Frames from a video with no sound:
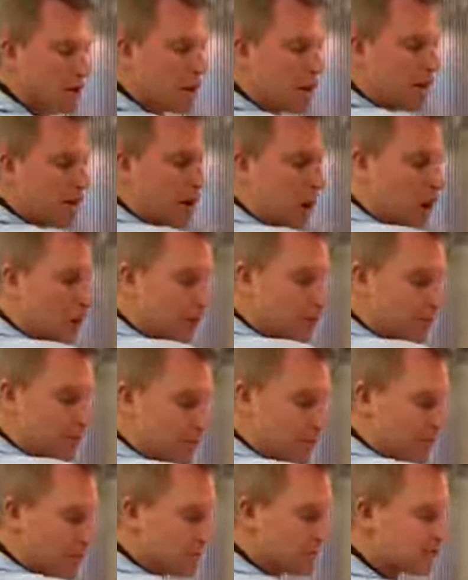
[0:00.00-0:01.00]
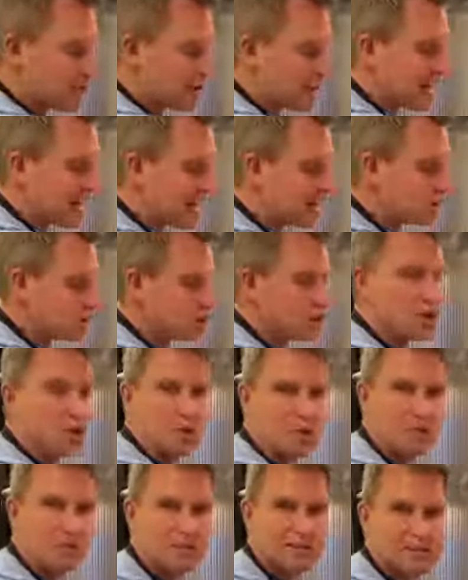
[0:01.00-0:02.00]
I hope that today's
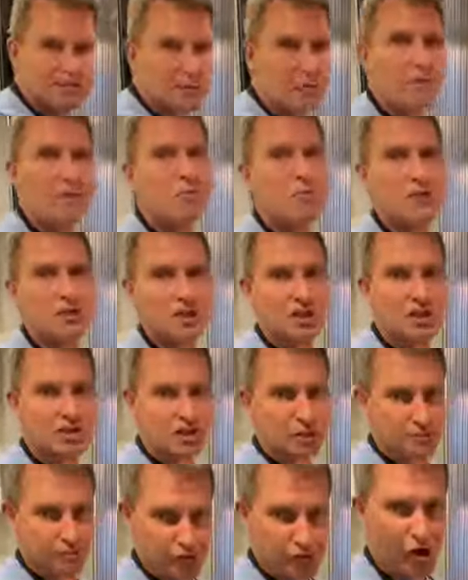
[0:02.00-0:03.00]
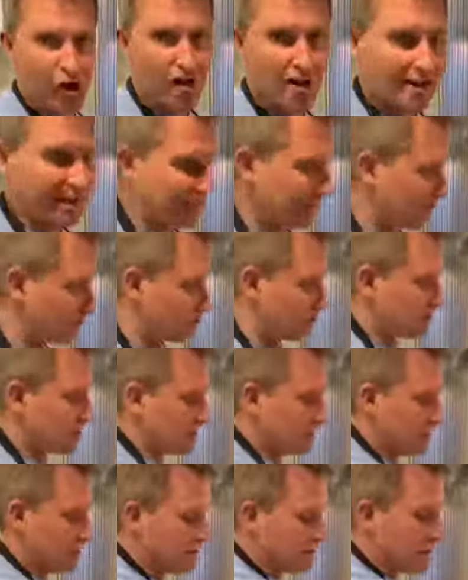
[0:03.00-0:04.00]
news, it probably wasn't a surprise
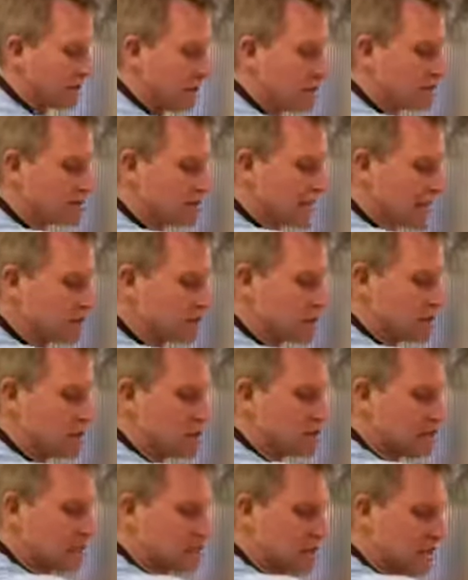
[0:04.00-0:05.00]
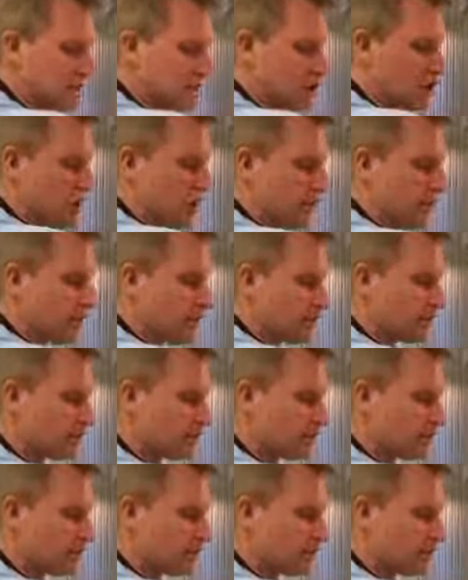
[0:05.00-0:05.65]
that the lockdown is going to continue,